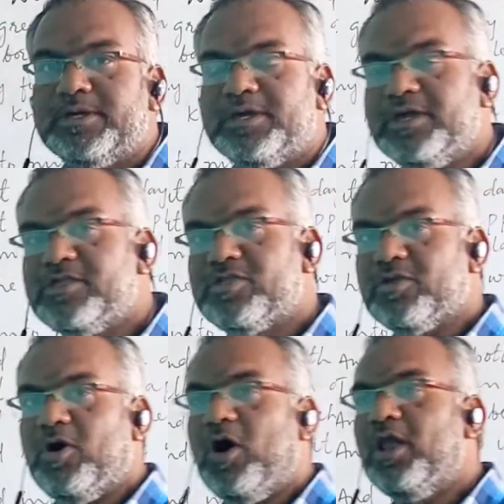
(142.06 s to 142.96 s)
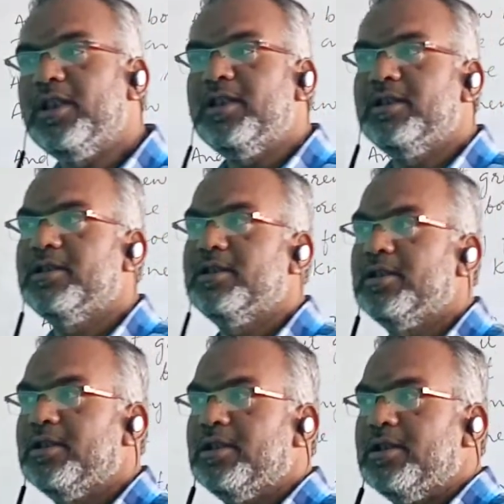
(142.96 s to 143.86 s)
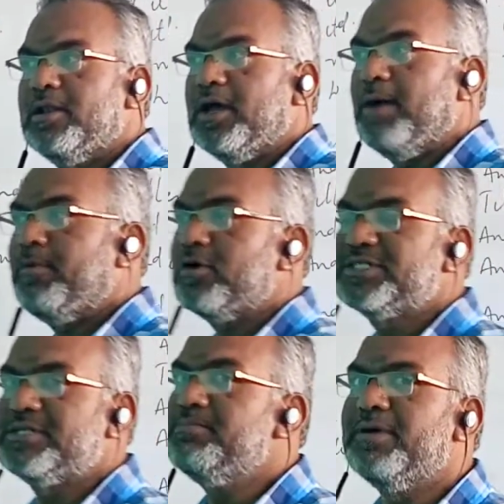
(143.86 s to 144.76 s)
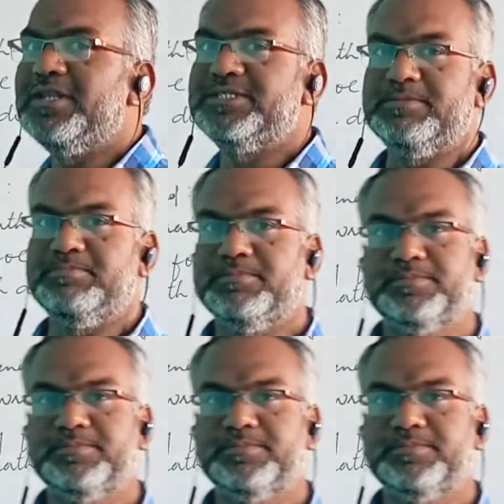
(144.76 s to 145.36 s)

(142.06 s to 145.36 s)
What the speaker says: is all about symbolism.